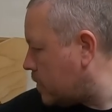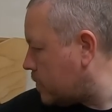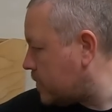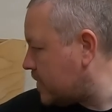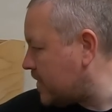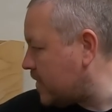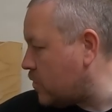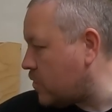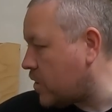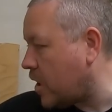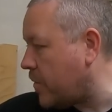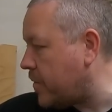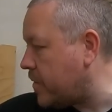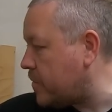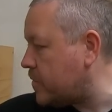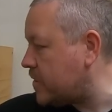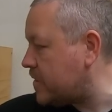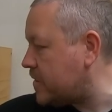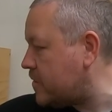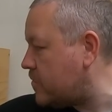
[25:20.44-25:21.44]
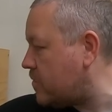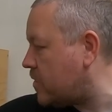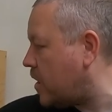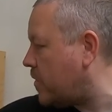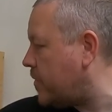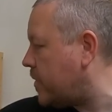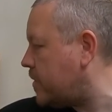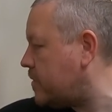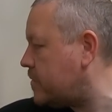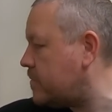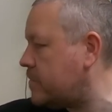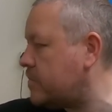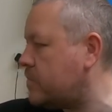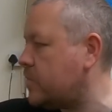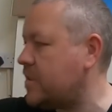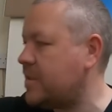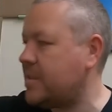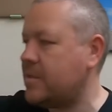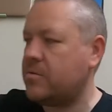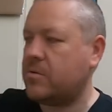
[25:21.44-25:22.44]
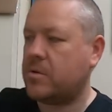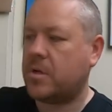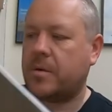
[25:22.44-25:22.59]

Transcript: Still going, we're still going, we're still